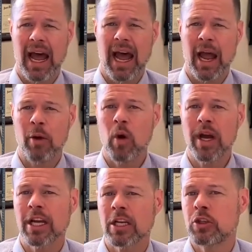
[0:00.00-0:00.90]
I
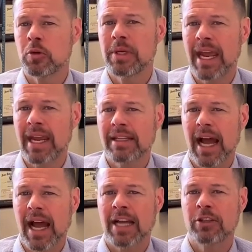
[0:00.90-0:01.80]
want a due date.
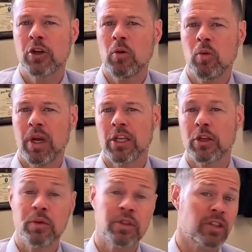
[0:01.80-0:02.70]
I don't want to
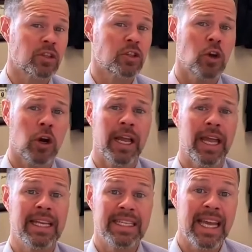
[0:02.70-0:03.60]
use the start
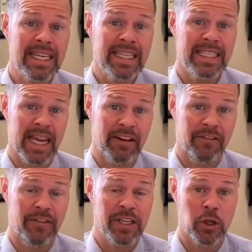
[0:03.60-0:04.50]
and end date
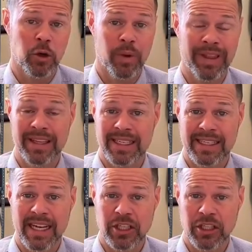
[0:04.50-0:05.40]
feature within
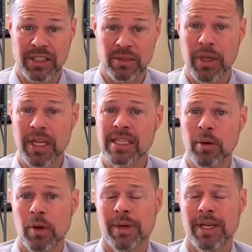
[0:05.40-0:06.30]
discussions because I
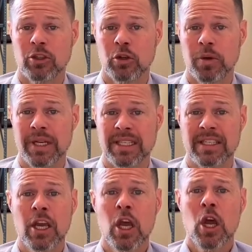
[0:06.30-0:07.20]
want my students
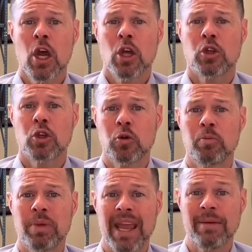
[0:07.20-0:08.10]
to
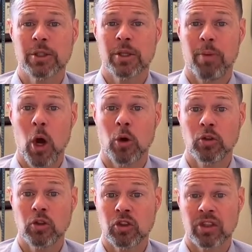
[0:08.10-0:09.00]
be able to
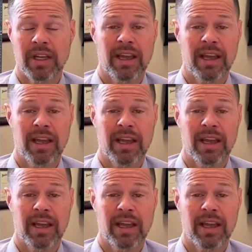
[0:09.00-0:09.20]
post,